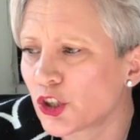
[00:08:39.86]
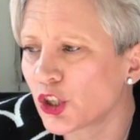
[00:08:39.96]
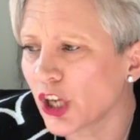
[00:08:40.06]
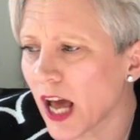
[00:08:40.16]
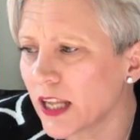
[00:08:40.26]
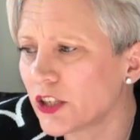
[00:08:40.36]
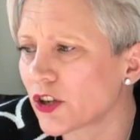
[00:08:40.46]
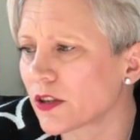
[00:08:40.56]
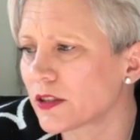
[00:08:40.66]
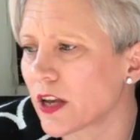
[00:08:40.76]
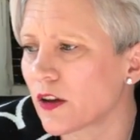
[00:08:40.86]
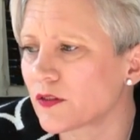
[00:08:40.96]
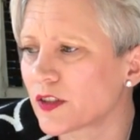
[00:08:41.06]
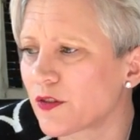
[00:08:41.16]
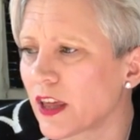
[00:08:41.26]
Challenge
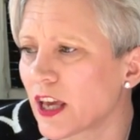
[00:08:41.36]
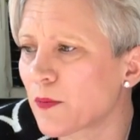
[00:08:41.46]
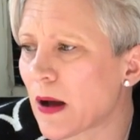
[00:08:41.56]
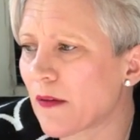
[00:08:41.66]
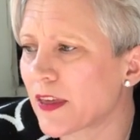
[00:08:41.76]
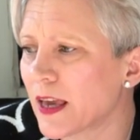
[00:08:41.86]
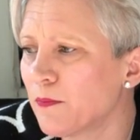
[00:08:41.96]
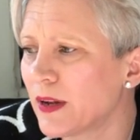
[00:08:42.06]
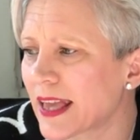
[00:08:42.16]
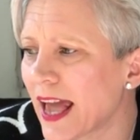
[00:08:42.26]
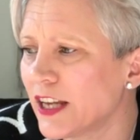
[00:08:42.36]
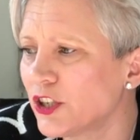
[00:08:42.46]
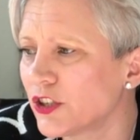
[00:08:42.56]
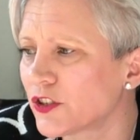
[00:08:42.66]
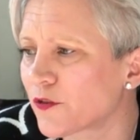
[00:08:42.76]
ourselves to think about the
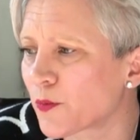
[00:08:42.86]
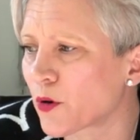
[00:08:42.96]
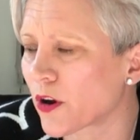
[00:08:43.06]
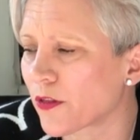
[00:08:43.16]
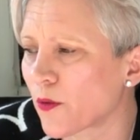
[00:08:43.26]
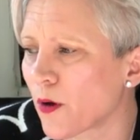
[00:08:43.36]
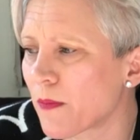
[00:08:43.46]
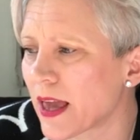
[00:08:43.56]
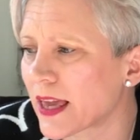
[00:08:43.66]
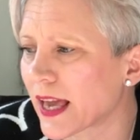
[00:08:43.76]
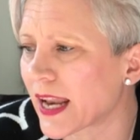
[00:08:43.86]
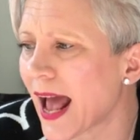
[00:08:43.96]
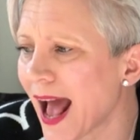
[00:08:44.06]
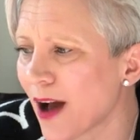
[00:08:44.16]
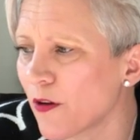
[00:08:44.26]
implications of the product that we're making and
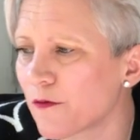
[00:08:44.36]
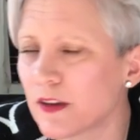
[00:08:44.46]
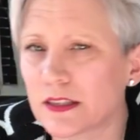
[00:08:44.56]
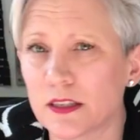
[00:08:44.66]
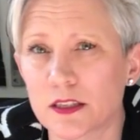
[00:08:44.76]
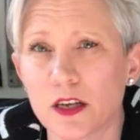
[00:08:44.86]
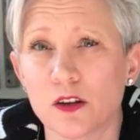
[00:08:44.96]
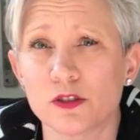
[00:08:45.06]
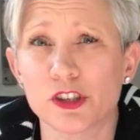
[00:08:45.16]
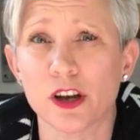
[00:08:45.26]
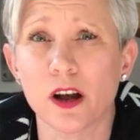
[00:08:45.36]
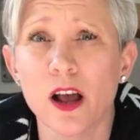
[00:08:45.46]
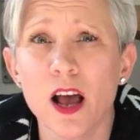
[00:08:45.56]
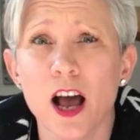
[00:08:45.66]
how it fits into culture,